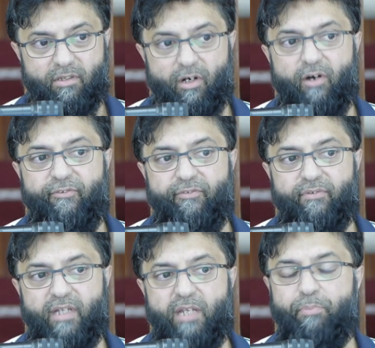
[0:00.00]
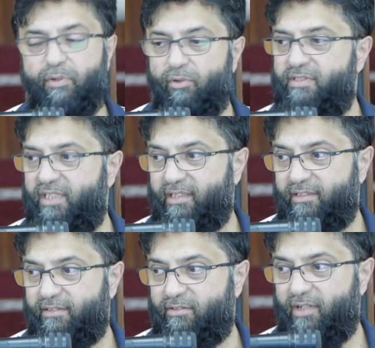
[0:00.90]
of impurity
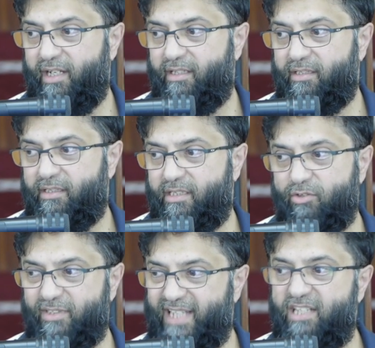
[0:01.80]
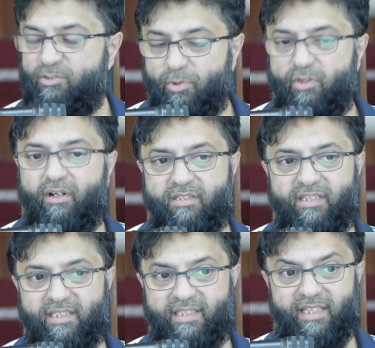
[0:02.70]
right it's not tangible you can't
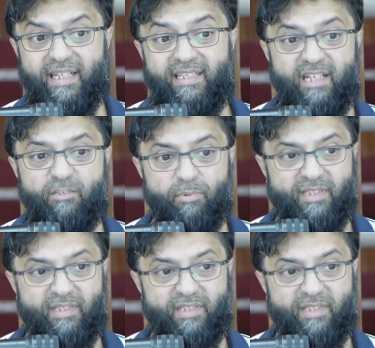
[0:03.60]
see it's an intangible